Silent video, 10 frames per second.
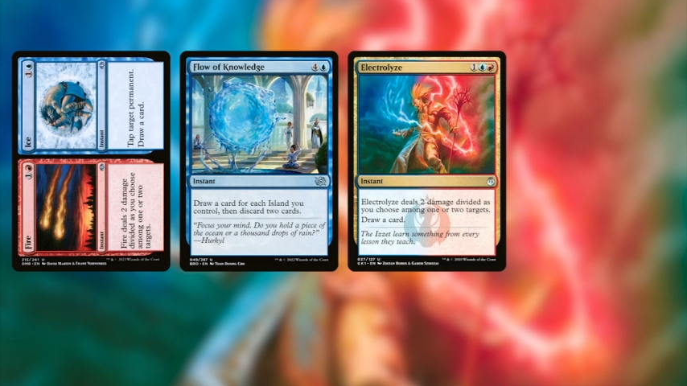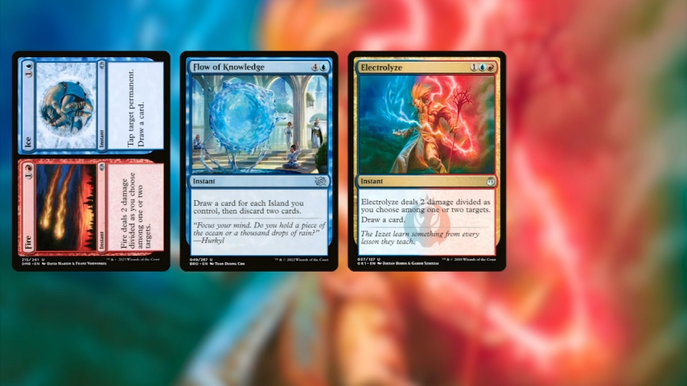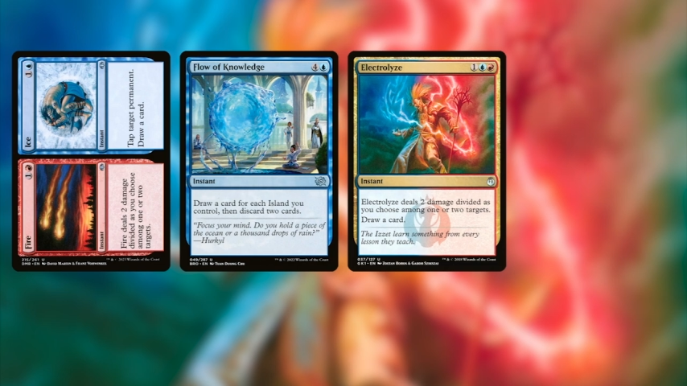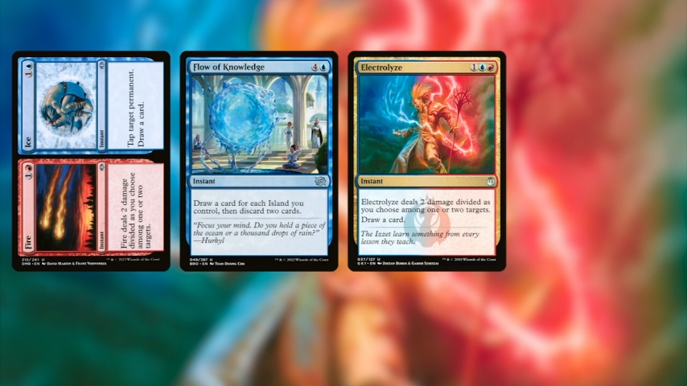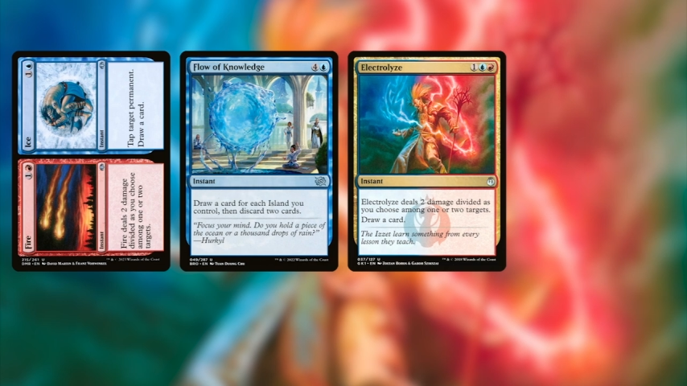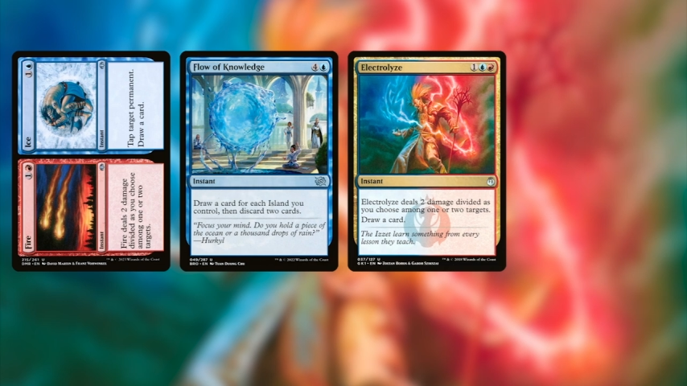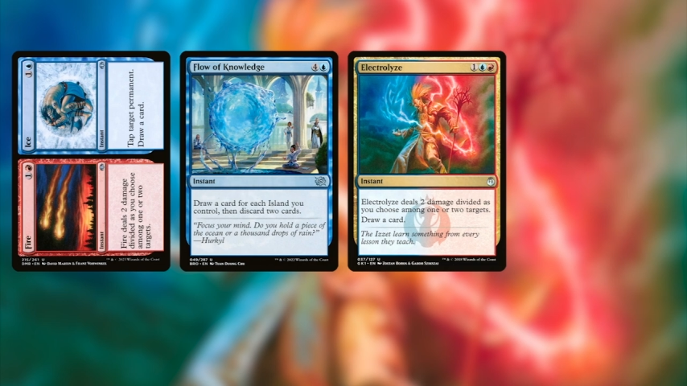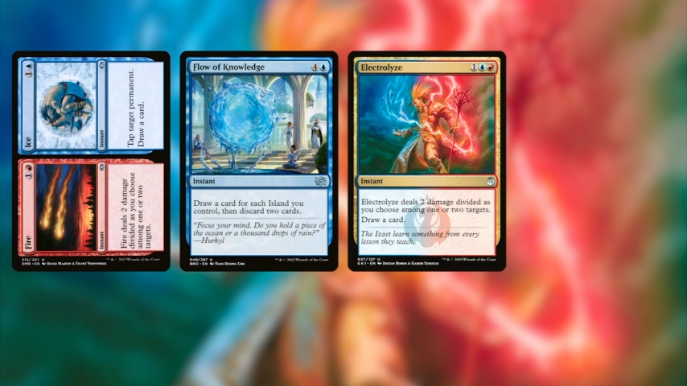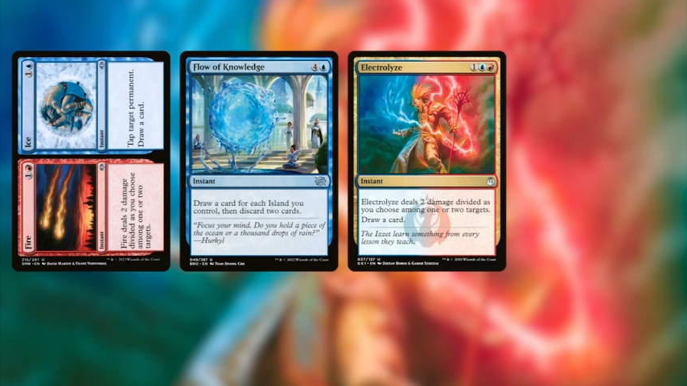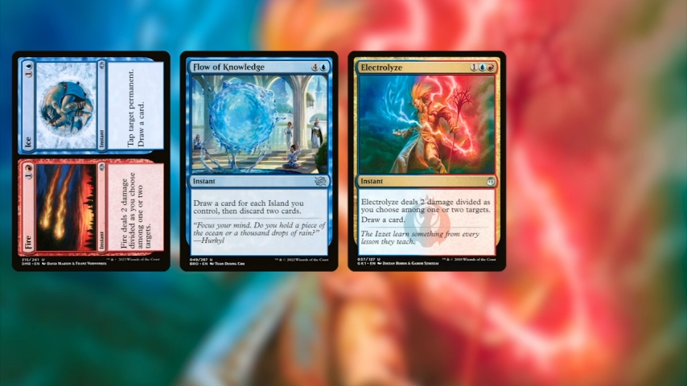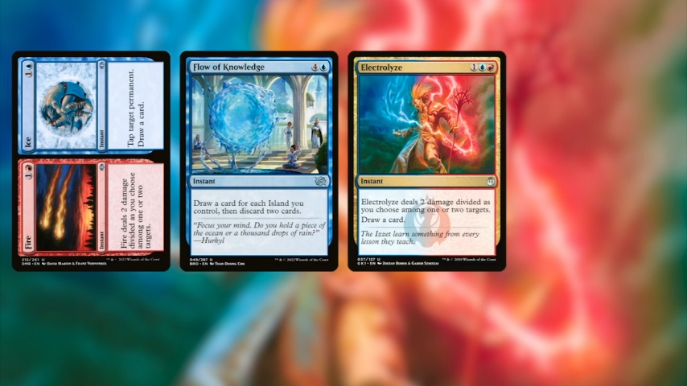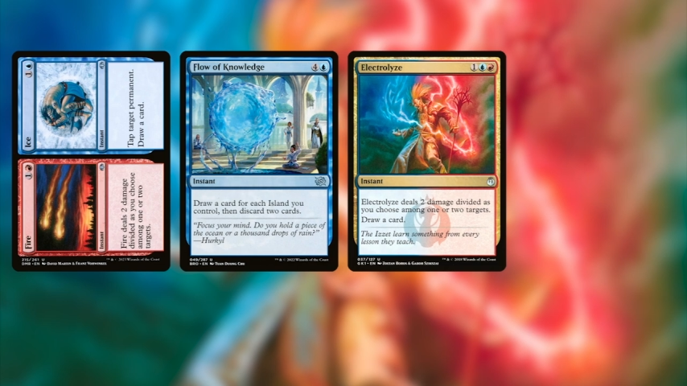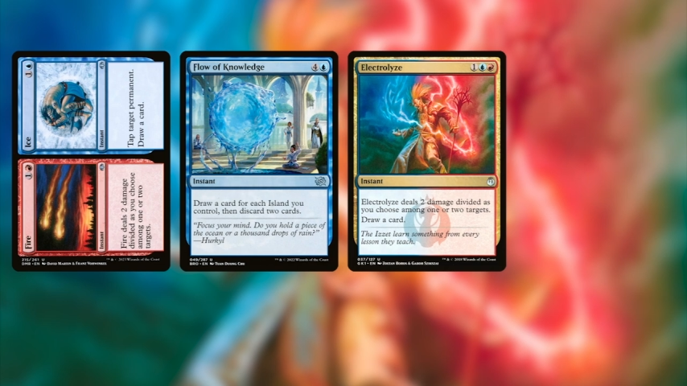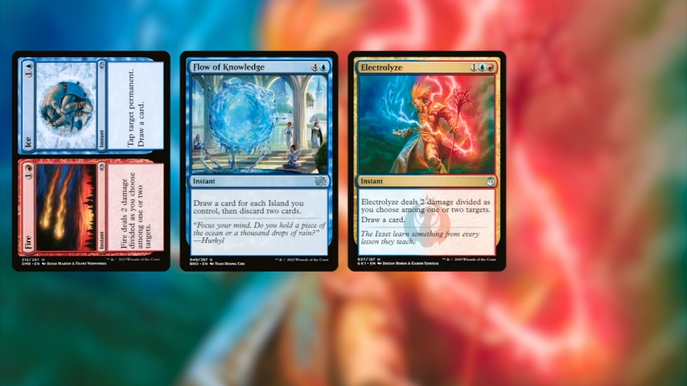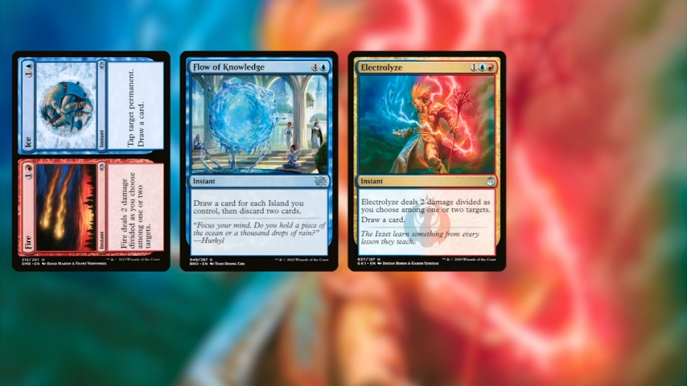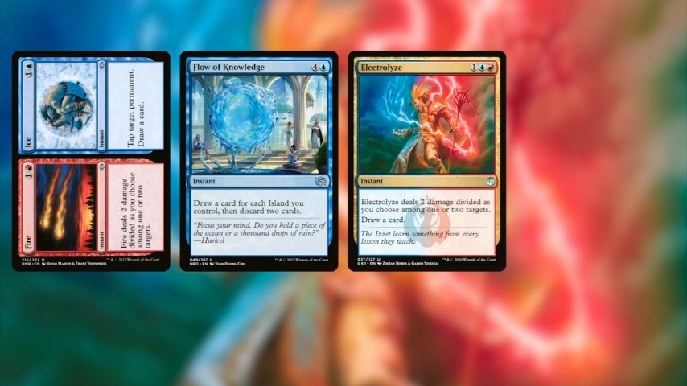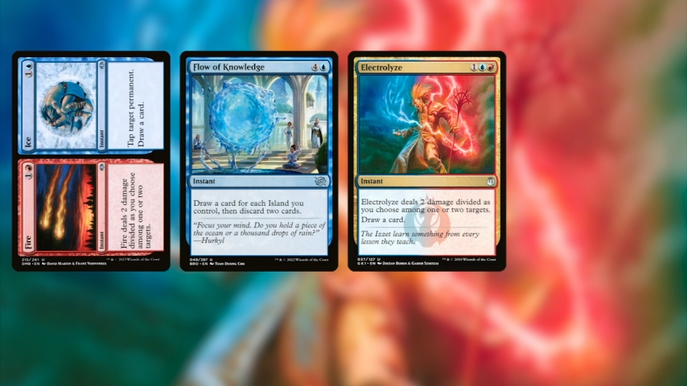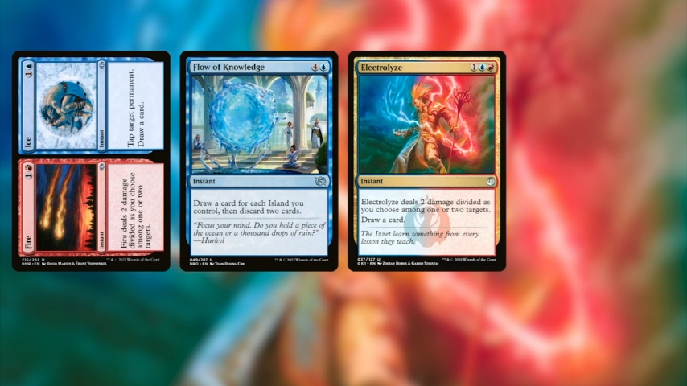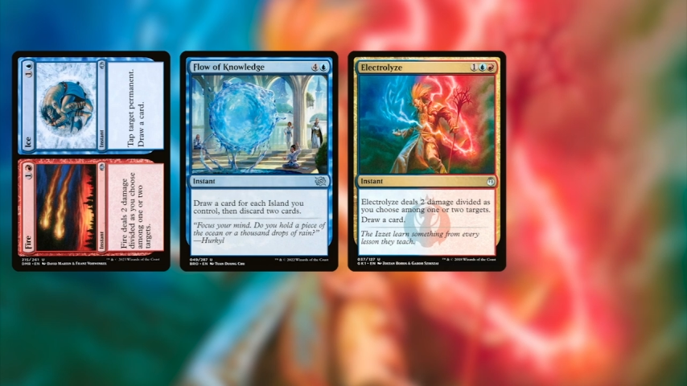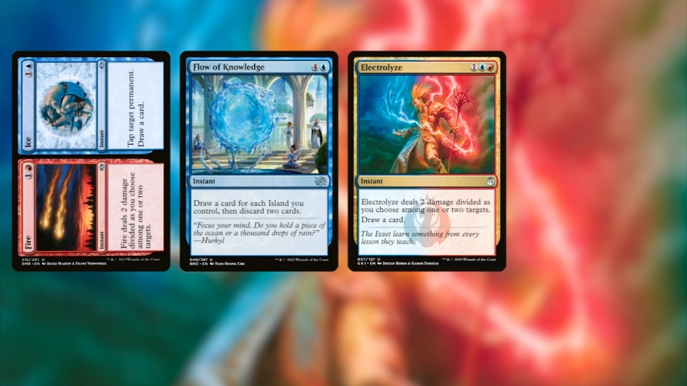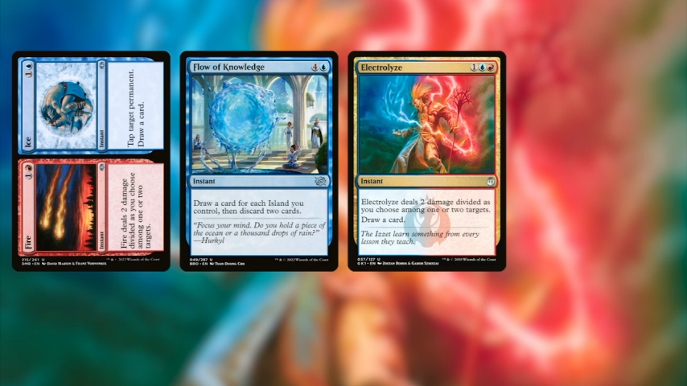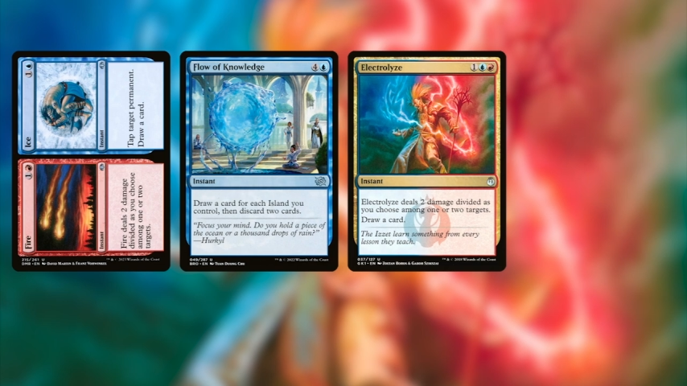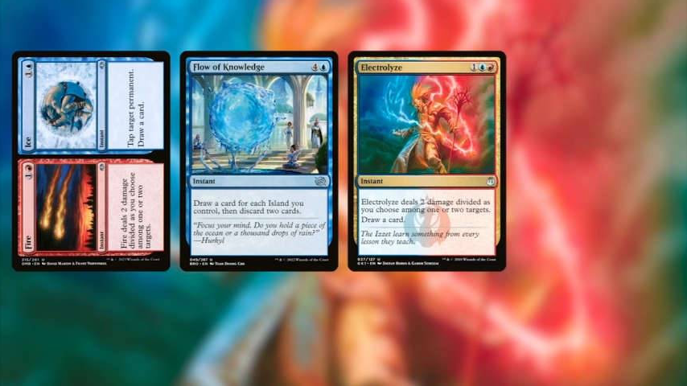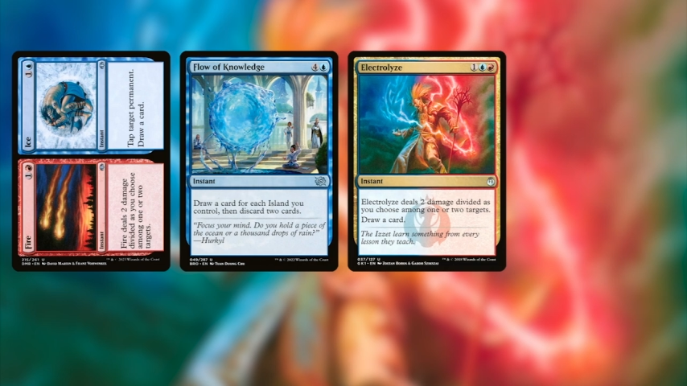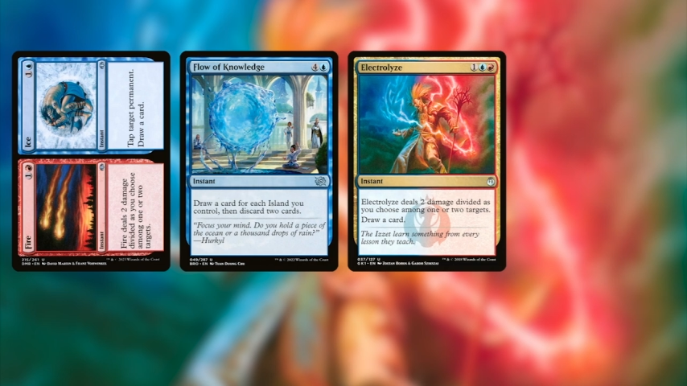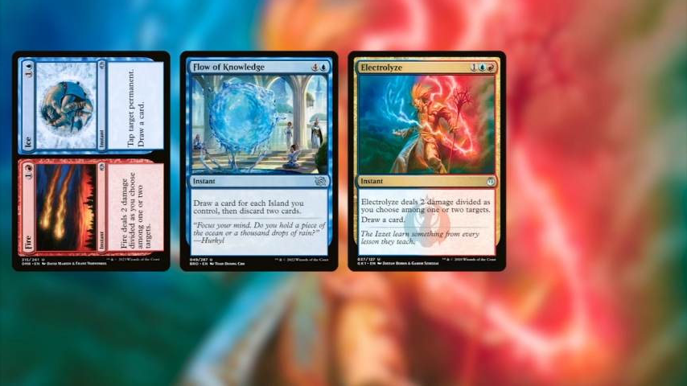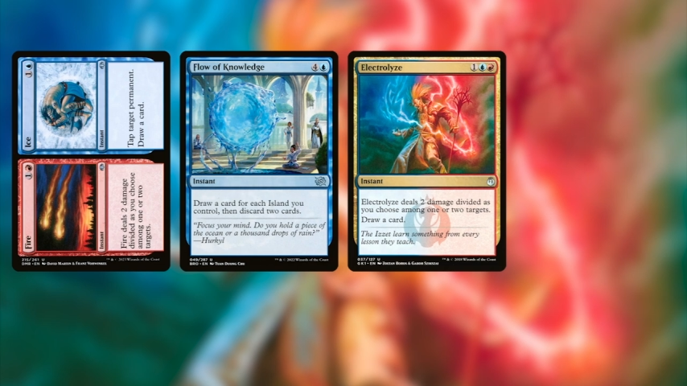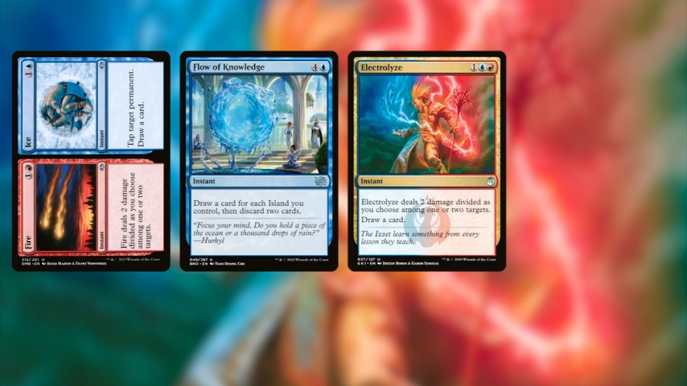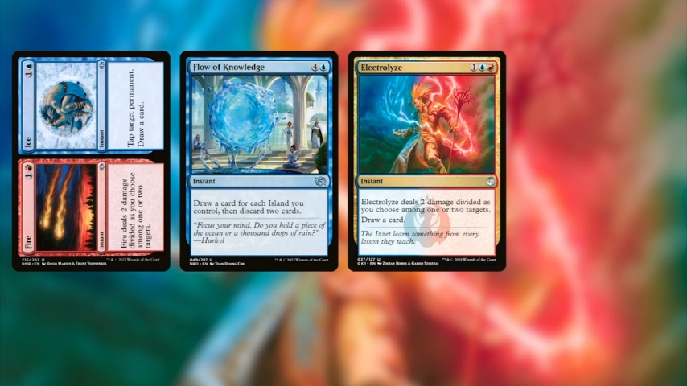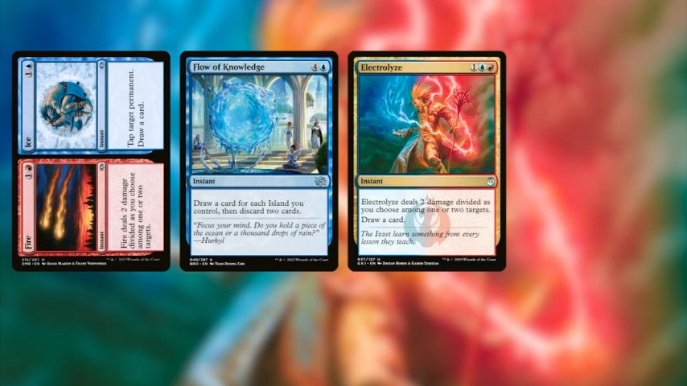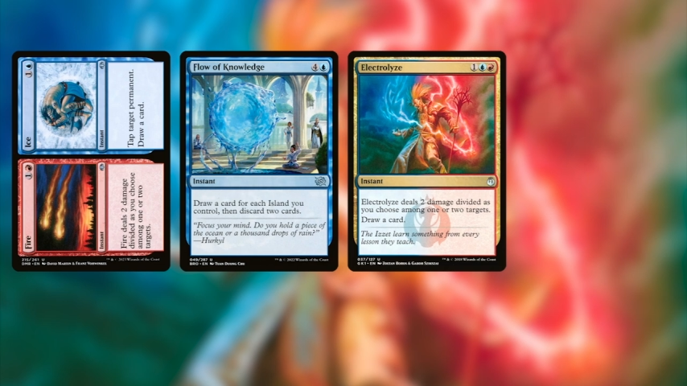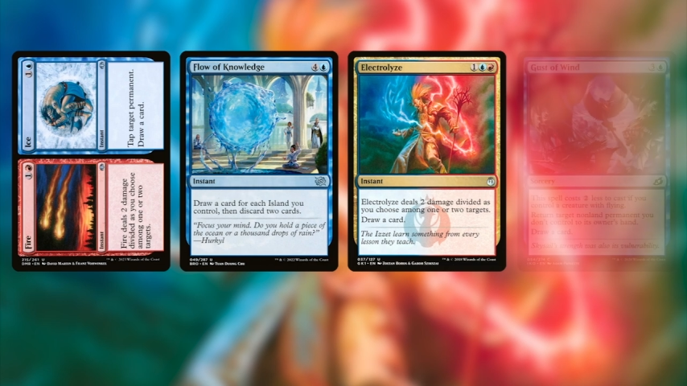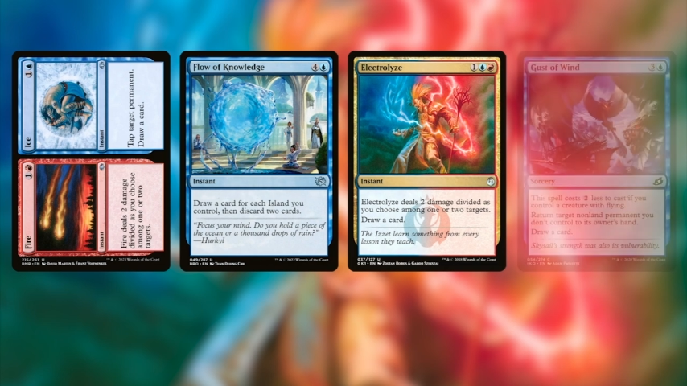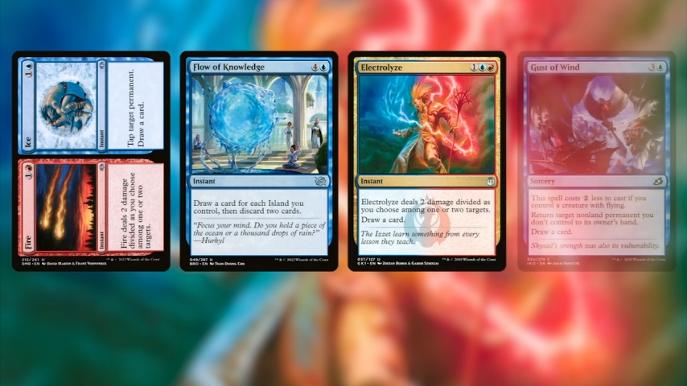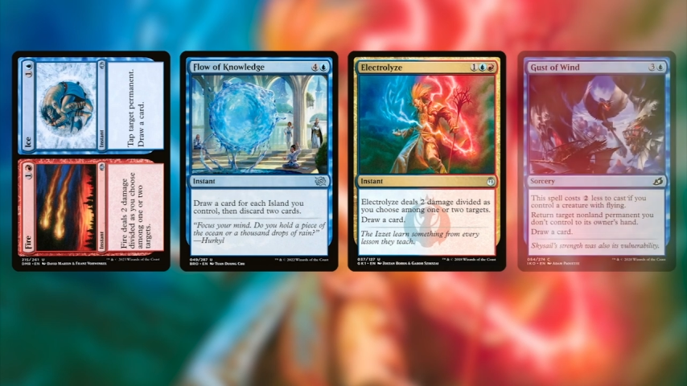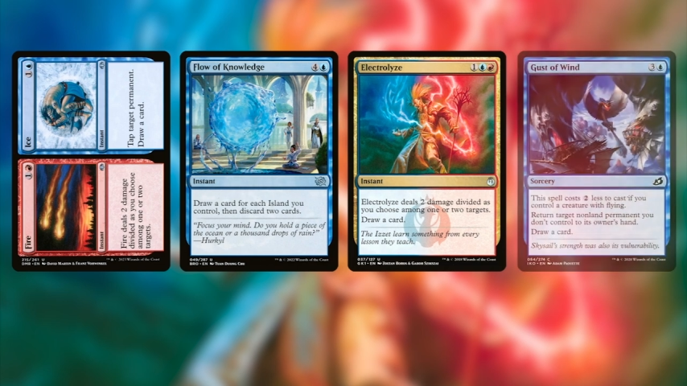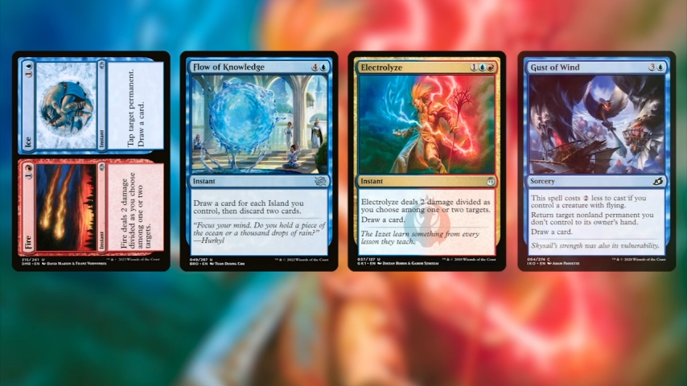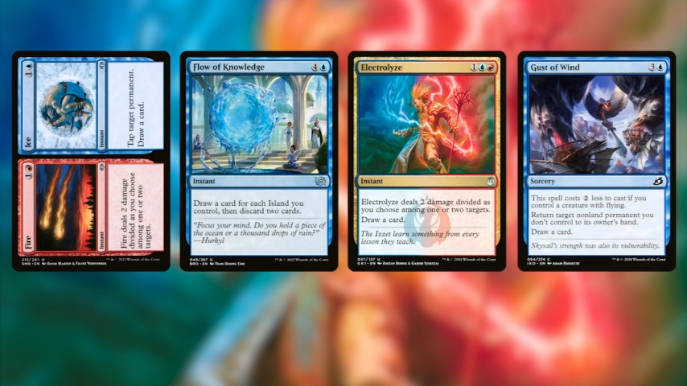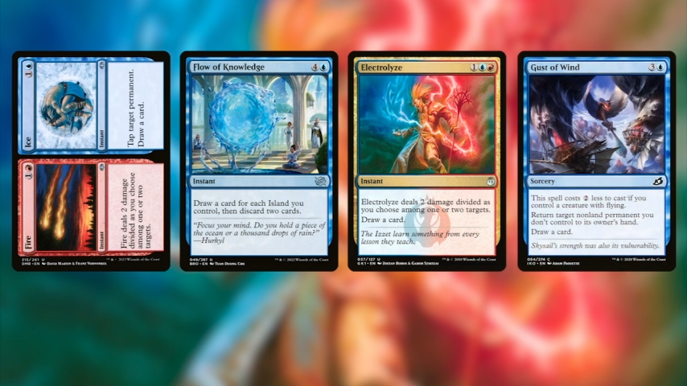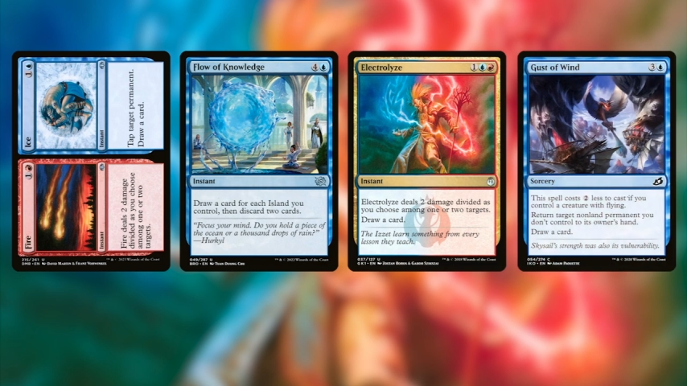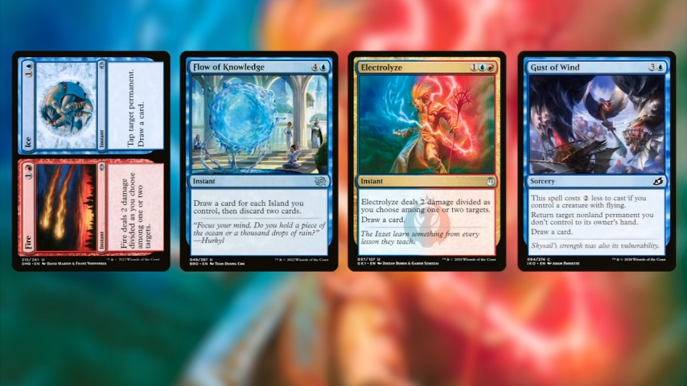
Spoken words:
[unreadable: no face in view]